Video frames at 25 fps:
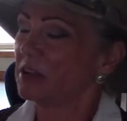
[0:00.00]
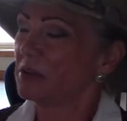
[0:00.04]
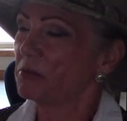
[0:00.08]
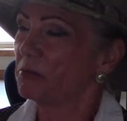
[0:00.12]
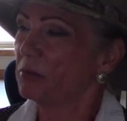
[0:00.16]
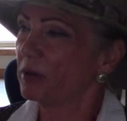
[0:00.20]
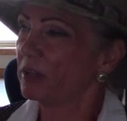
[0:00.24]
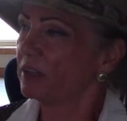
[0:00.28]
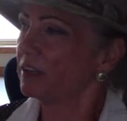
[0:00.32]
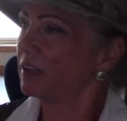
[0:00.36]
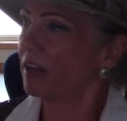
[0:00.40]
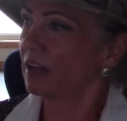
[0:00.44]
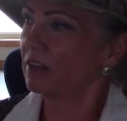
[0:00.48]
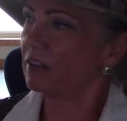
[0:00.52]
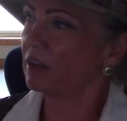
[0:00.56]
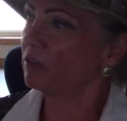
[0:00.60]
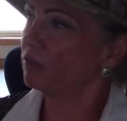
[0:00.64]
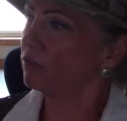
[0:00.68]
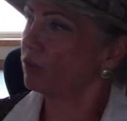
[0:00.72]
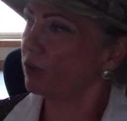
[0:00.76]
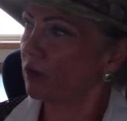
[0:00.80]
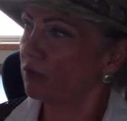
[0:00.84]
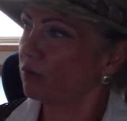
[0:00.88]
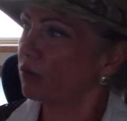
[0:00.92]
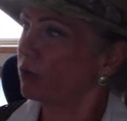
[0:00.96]
But yeah, they've
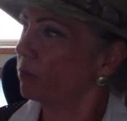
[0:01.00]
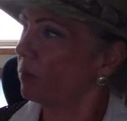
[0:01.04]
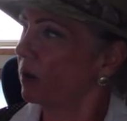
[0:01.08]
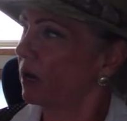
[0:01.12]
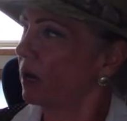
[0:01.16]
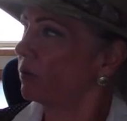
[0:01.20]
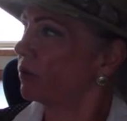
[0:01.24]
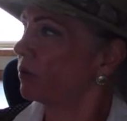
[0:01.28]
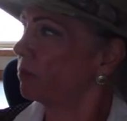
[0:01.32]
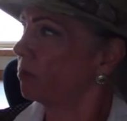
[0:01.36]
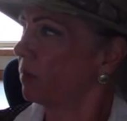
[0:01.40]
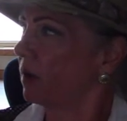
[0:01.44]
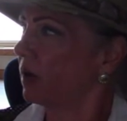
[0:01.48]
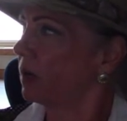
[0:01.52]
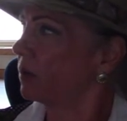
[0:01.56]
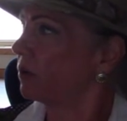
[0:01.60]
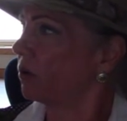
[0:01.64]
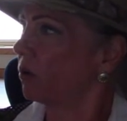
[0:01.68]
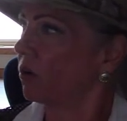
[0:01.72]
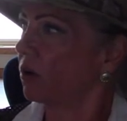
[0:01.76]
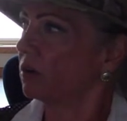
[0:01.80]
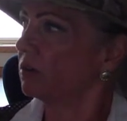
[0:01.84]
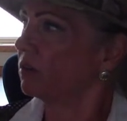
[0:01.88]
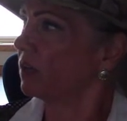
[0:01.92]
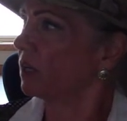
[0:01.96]
never bothered my
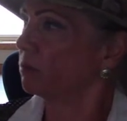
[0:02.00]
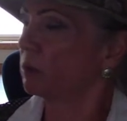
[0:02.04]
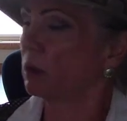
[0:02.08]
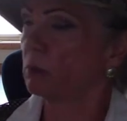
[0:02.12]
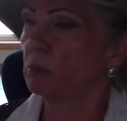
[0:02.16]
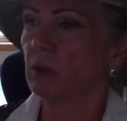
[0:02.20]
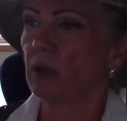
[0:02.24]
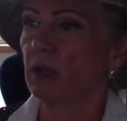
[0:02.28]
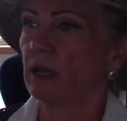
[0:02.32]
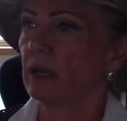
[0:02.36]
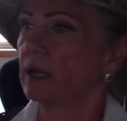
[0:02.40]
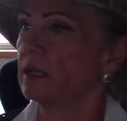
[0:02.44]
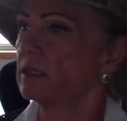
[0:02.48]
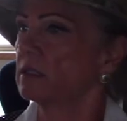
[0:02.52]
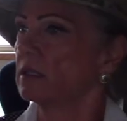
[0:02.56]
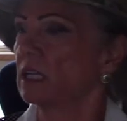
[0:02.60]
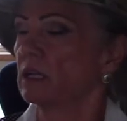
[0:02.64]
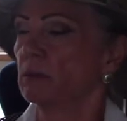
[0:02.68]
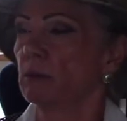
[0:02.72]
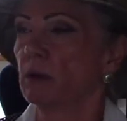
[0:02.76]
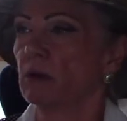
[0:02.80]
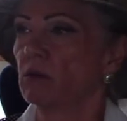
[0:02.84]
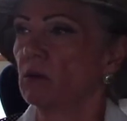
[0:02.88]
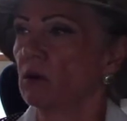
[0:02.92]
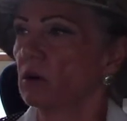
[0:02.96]
yard, none of my plants, none
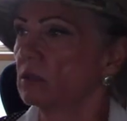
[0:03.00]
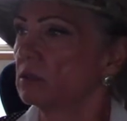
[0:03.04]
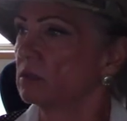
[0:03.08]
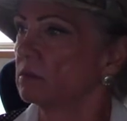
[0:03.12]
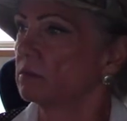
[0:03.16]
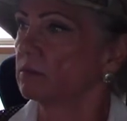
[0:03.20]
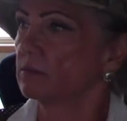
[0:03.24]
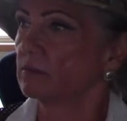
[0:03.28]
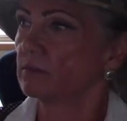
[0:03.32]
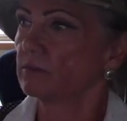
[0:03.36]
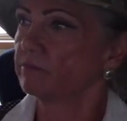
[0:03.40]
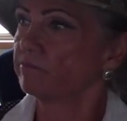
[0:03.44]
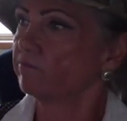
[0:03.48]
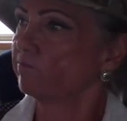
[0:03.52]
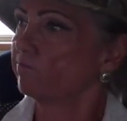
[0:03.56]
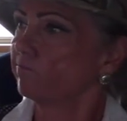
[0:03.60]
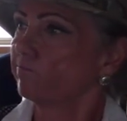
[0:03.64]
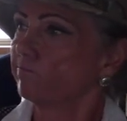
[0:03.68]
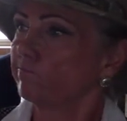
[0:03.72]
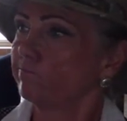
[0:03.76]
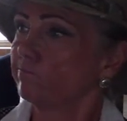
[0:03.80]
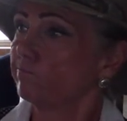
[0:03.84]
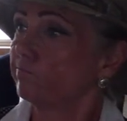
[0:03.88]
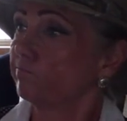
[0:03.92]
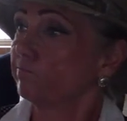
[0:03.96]
of my garden.
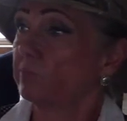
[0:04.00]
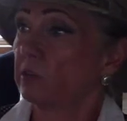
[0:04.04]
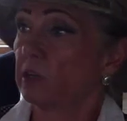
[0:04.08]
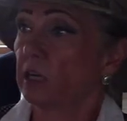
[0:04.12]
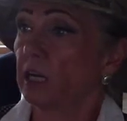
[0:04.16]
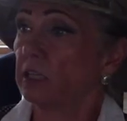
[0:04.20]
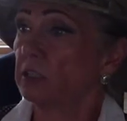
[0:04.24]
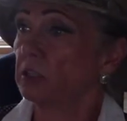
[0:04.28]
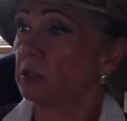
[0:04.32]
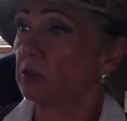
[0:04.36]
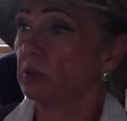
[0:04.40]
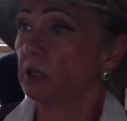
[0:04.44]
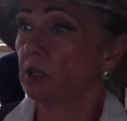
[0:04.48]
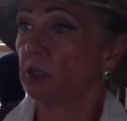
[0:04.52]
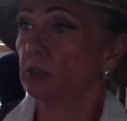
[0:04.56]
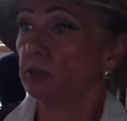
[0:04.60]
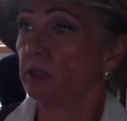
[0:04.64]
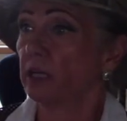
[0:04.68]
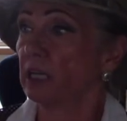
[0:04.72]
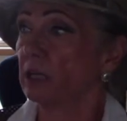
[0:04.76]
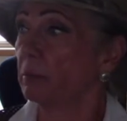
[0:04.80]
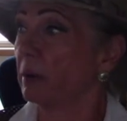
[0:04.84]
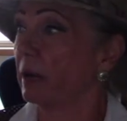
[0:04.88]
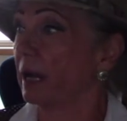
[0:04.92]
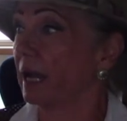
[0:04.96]
I don't know.
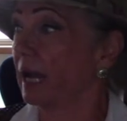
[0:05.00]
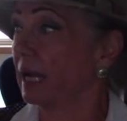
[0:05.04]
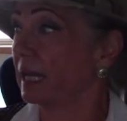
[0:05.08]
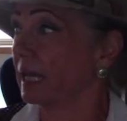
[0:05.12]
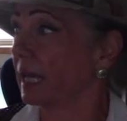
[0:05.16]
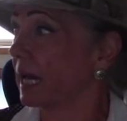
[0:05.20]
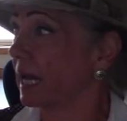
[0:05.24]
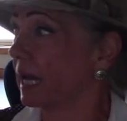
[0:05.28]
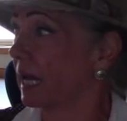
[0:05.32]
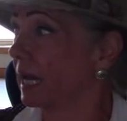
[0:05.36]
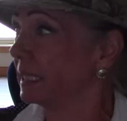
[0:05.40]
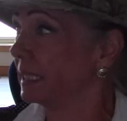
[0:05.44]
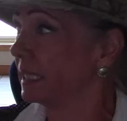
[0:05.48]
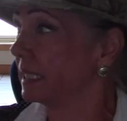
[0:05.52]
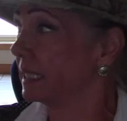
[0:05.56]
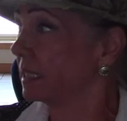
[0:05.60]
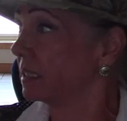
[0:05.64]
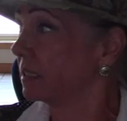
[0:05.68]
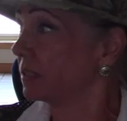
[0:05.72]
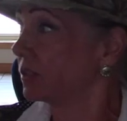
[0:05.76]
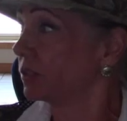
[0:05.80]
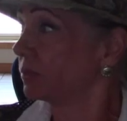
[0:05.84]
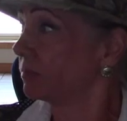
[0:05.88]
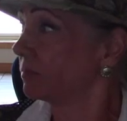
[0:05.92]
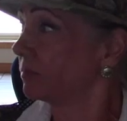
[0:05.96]
Anybody got
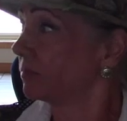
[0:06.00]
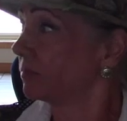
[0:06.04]
ideas?